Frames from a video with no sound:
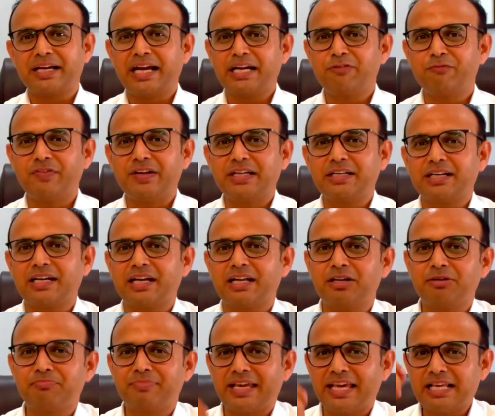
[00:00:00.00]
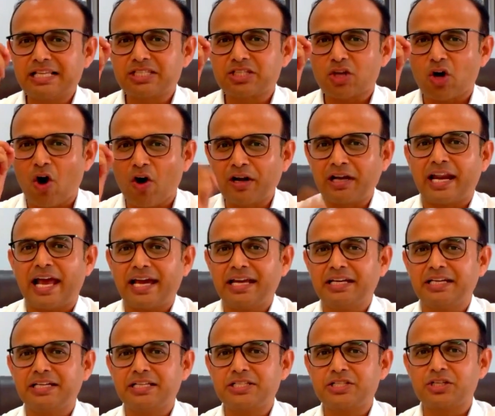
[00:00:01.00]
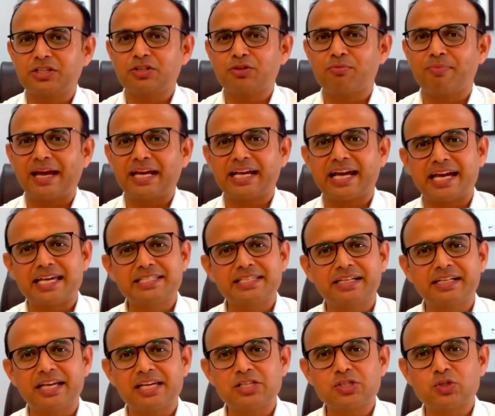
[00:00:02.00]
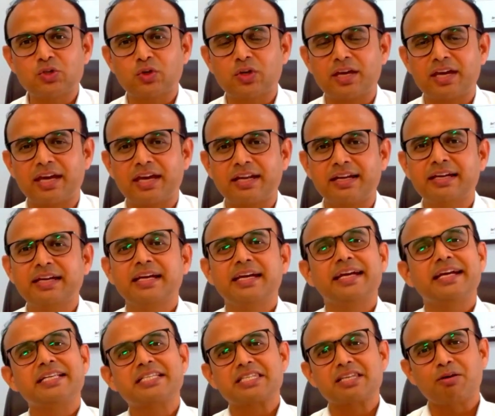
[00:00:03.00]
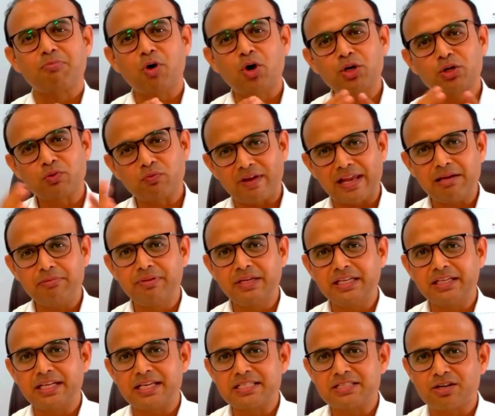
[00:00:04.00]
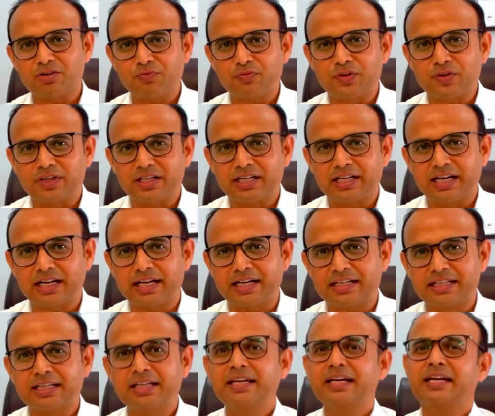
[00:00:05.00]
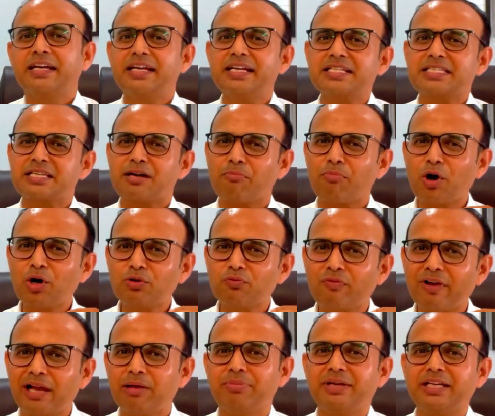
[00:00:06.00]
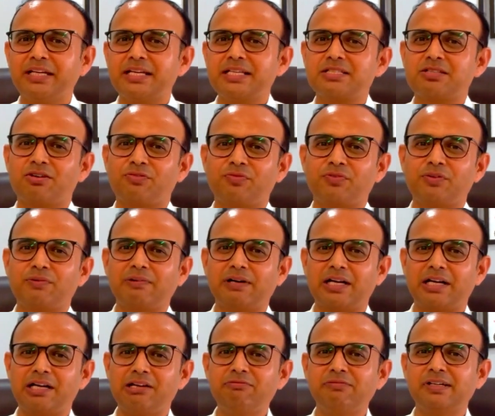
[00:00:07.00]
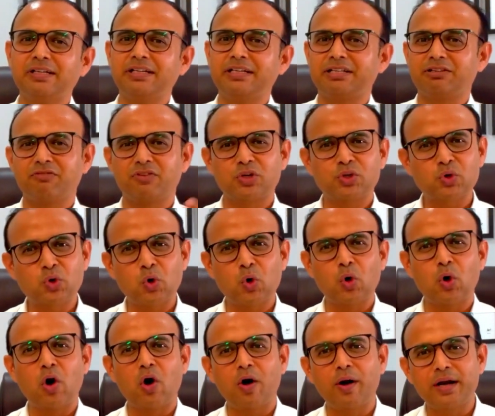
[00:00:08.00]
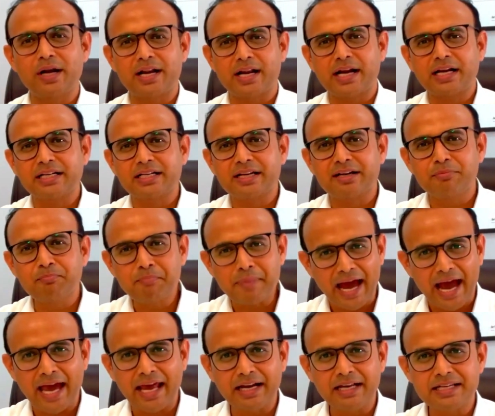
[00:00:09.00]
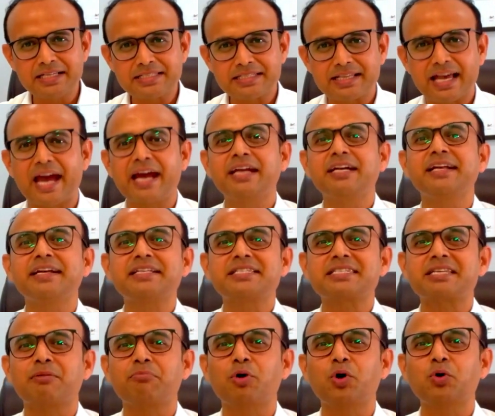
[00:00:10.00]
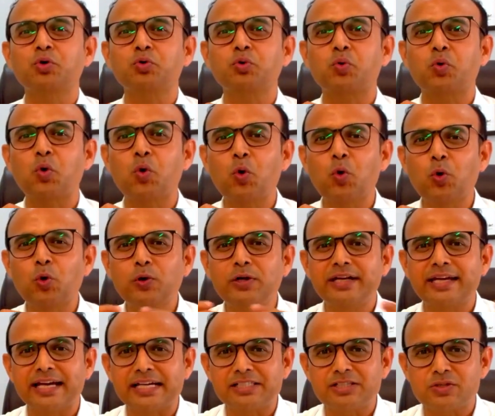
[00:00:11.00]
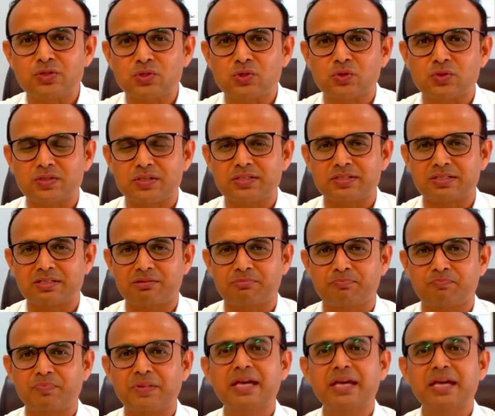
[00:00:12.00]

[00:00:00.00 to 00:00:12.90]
Gut Fit Club is online initiative by Kaizen Gastro Care. It's about well-beingness of your gut. It's about well-beingness of your liver, your colon, rectum, anus, and it's about whole digestive system.